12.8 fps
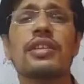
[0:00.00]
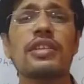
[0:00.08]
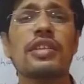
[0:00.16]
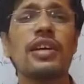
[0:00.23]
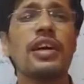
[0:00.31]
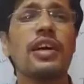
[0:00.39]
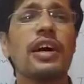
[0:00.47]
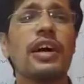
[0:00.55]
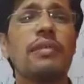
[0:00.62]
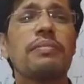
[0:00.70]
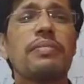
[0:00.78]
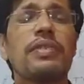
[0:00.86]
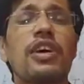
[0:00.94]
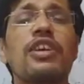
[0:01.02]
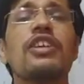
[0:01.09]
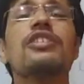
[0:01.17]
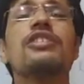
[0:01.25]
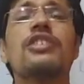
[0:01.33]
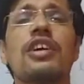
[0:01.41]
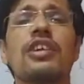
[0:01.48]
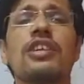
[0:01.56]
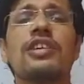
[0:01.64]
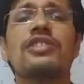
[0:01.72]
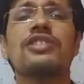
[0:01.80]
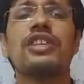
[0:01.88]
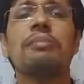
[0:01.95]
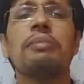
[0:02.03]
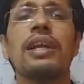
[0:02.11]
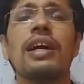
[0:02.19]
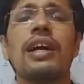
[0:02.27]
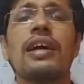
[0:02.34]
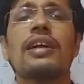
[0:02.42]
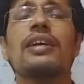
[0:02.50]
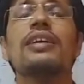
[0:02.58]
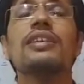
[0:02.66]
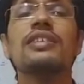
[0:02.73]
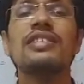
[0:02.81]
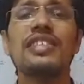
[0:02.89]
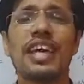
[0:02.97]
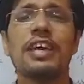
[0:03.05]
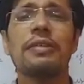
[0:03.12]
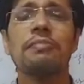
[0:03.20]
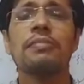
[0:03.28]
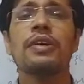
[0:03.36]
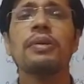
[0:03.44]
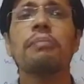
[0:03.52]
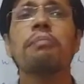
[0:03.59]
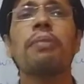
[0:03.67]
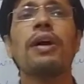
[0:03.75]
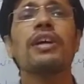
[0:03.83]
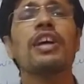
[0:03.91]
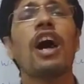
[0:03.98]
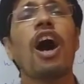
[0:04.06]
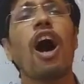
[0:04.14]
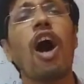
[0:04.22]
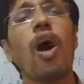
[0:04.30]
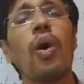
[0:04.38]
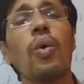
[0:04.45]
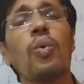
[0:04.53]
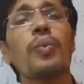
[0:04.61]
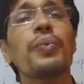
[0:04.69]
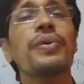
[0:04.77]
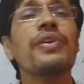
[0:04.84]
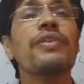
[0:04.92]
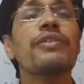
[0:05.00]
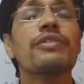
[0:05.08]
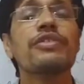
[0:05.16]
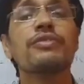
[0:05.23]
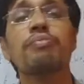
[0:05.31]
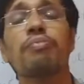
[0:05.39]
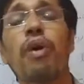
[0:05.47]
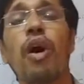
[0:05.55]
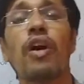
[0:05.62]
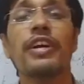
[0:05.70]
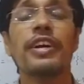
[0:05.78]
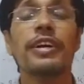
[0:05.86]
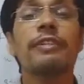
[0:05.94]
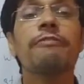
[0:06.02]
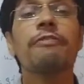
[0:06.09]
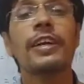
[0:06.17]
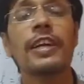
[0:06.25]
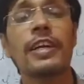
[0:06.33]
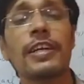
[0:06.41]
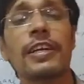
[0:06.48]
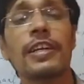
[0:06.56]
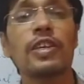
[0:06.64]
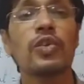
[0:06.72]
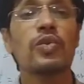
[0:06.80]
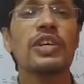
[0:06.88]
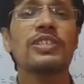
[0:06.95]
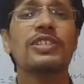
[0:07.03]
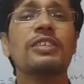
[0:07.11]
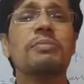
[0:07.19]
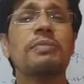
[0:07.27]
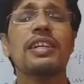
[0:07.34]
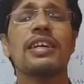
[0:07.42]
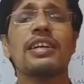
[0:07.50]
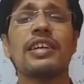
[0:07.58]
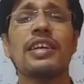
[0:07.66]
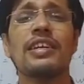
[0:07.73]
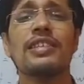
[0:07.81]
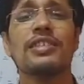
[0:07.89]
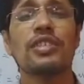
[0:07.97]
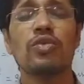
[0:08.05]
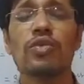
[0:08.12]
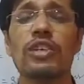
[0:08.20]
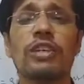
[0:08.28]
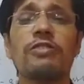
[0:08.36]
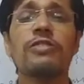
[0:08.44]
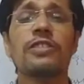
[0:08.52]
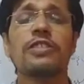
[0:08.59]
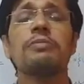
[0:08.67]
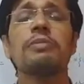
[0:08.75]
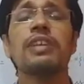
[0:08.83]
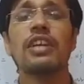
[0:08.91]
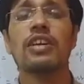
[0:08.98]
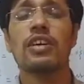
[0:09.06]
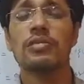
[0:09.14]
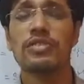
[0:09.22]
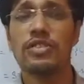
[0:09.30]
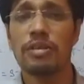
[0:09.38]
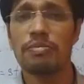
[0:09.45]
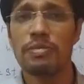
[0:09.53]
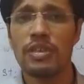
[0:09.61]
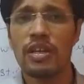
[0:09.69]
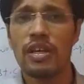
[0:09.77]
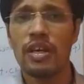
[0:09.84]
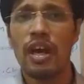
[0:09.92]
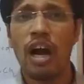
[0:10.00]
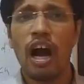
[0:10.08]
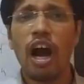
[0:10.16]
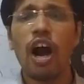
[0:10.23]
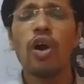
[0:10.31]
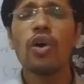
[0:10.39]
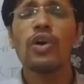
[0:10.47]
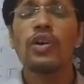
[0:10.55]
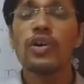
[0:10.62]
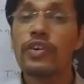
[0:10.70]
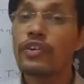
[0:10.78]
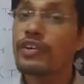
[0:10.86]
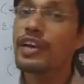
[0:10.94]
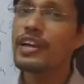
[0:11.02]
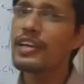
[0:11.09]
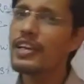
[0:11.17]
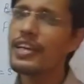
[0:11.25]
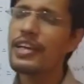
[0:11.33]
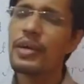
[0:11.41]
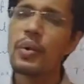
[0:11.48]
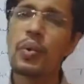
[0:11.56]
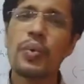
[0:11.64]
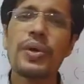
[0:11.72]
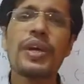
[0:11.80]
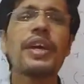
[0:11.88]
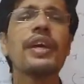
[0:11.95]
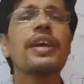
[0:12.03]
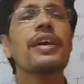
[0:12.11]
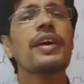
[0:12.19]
The condition is similar, same, but how we respond differently to a similar condition, to a different similar concept. How really we